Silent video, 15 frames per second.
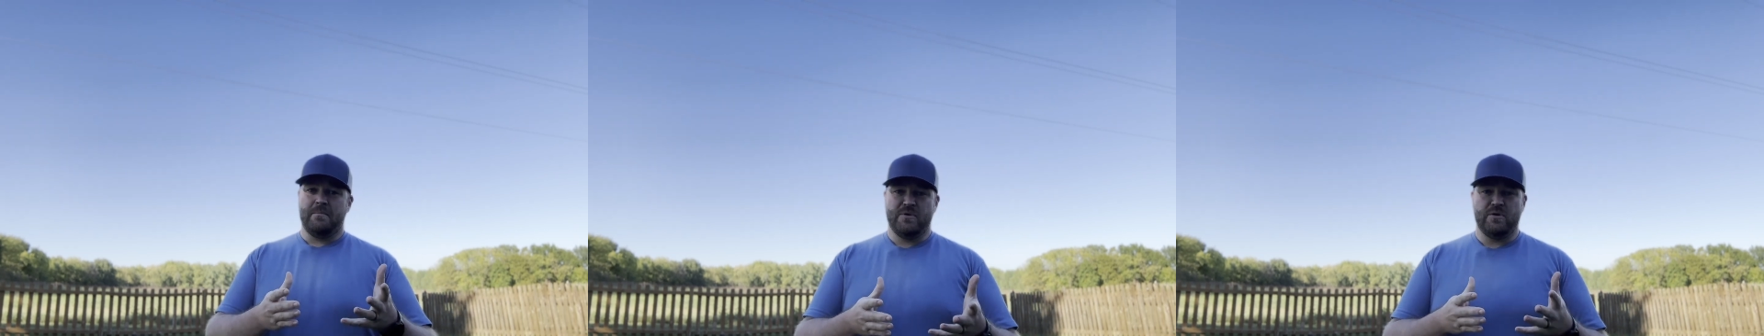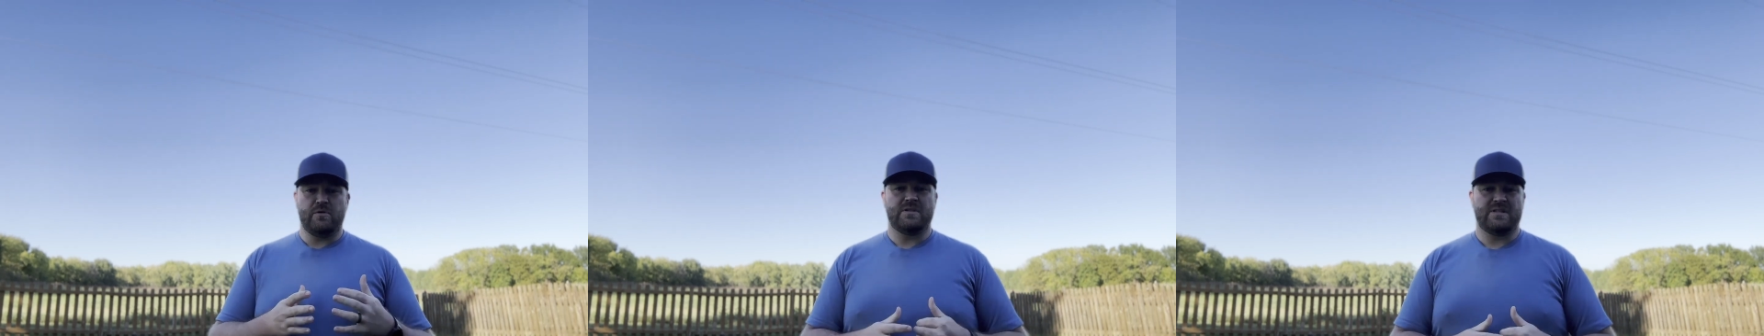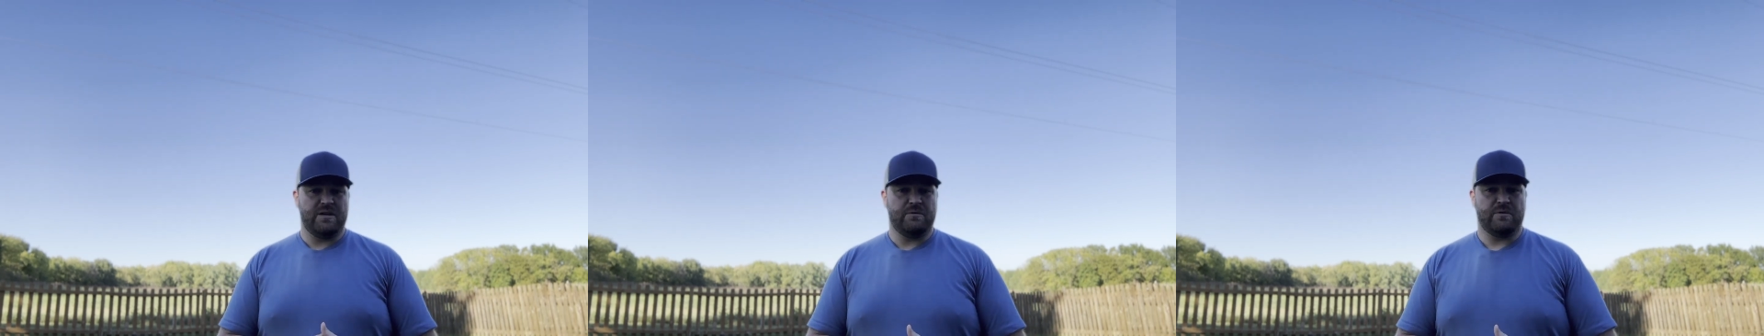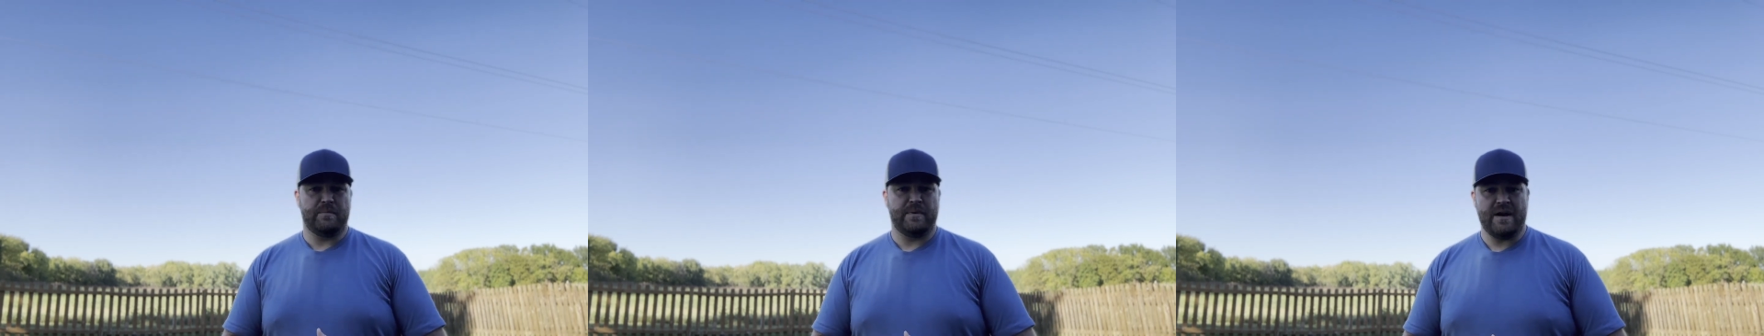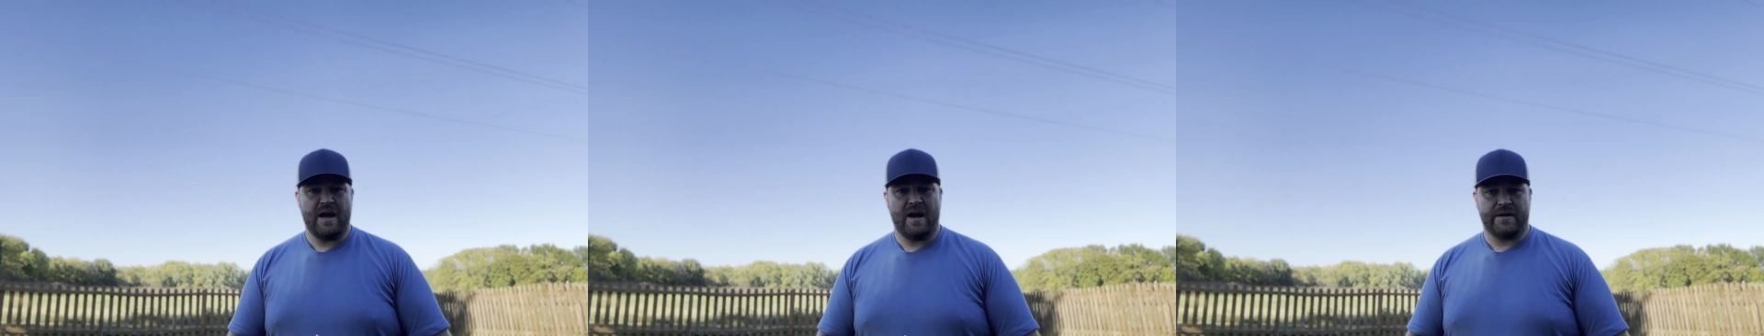You could see it with
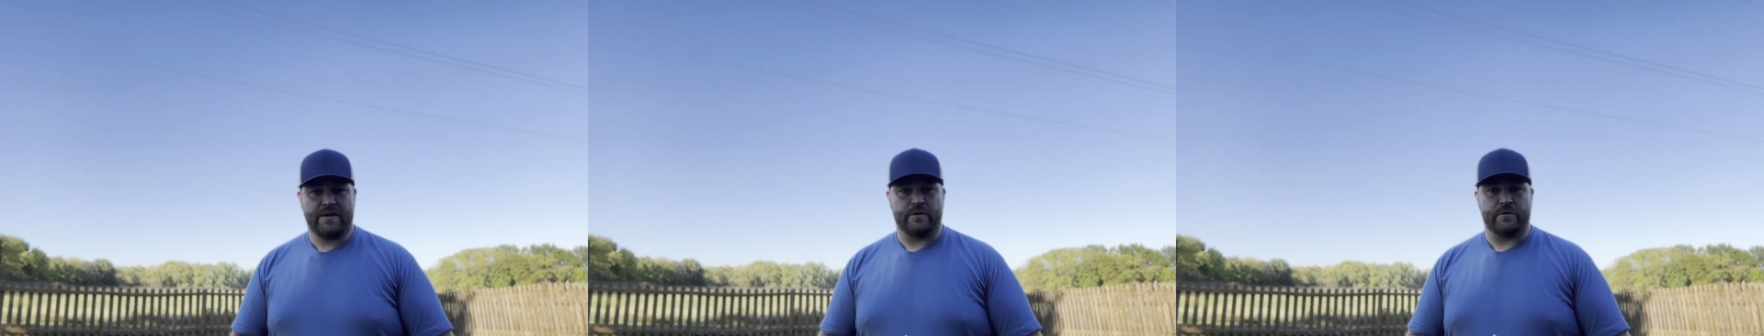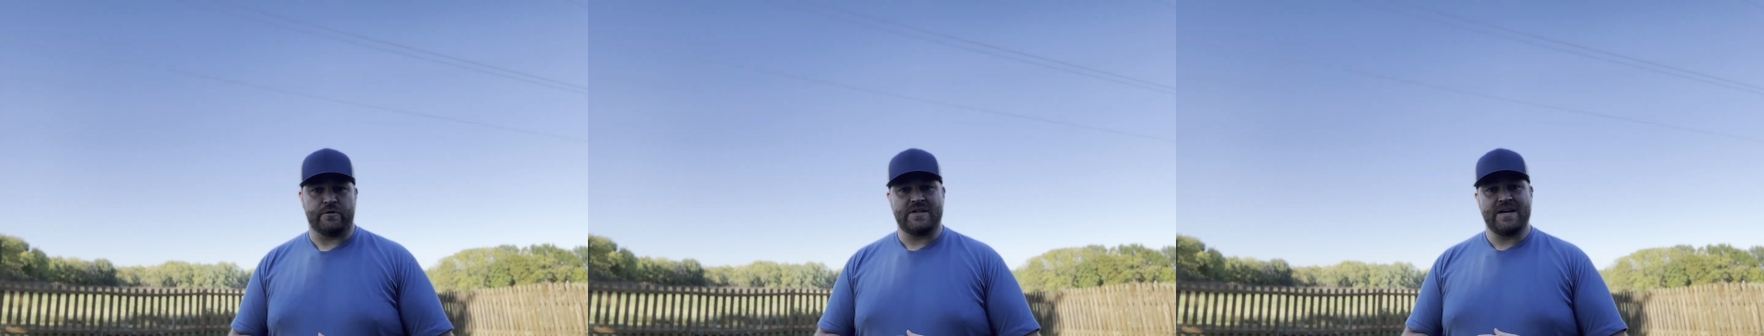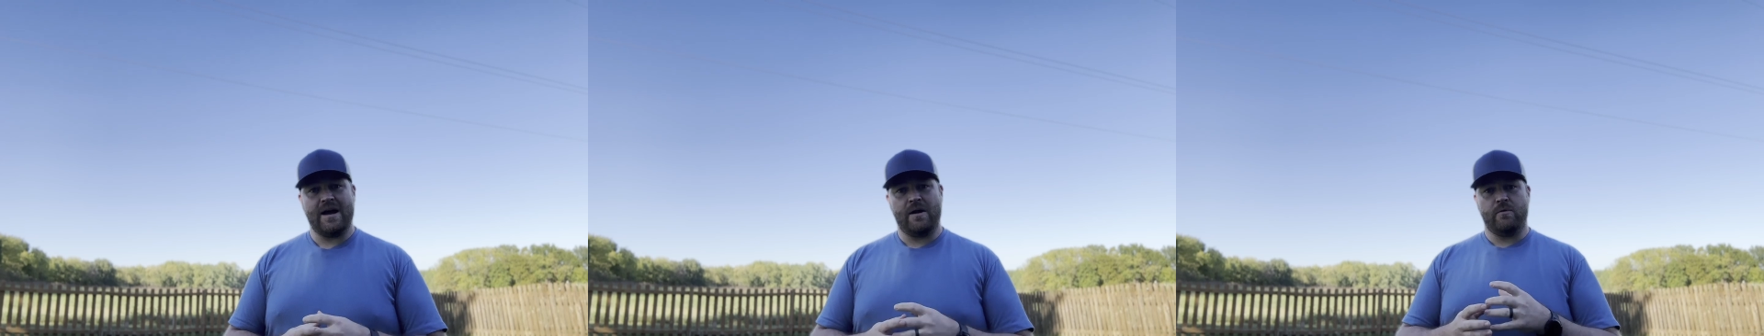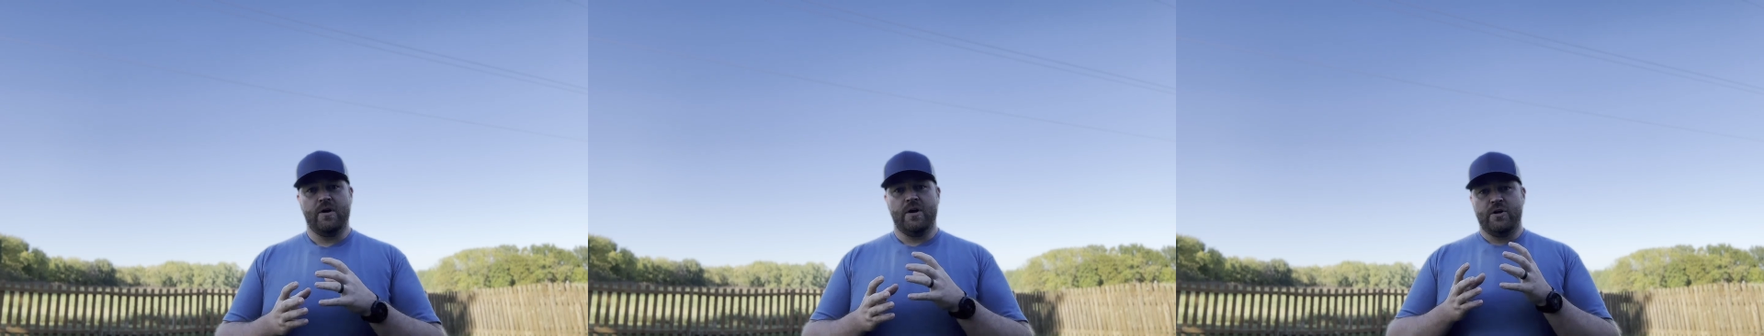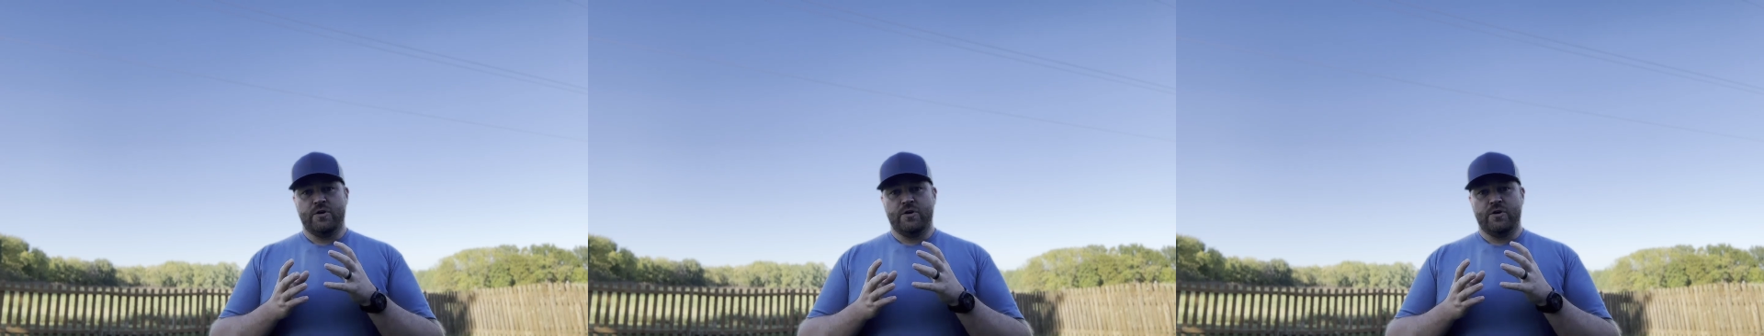binoculars. Now,